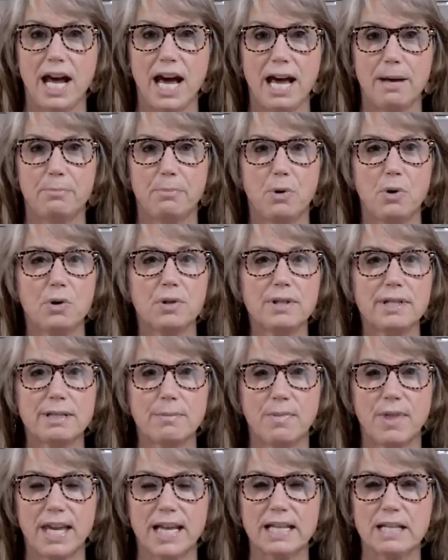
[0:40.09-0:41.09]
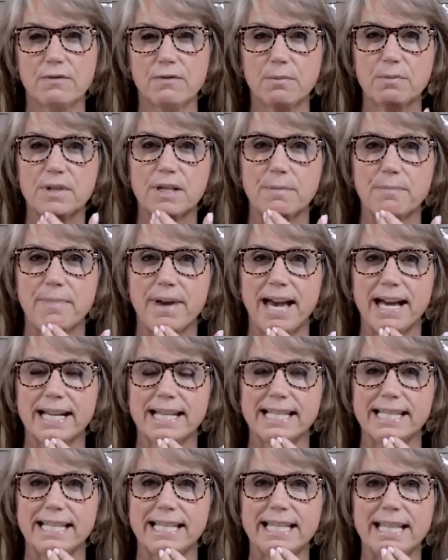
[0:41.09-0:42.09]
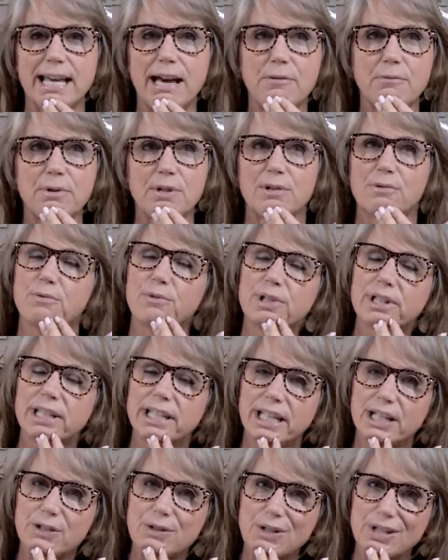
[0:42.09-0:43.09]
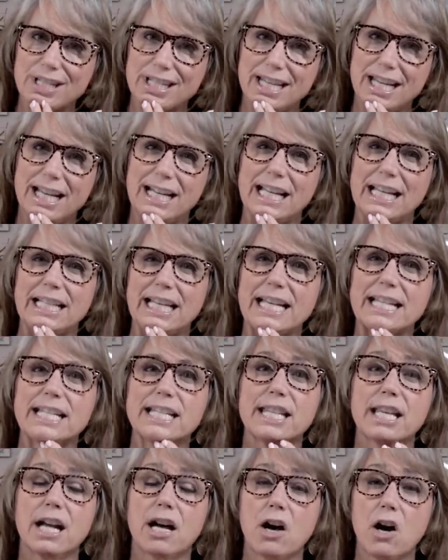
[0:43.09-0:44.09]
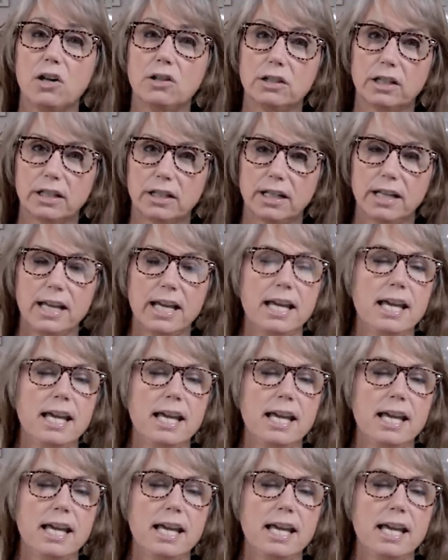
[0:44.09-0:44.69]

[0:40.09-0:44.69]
I pulled some things from some magazine that was really interesting and I liked the color.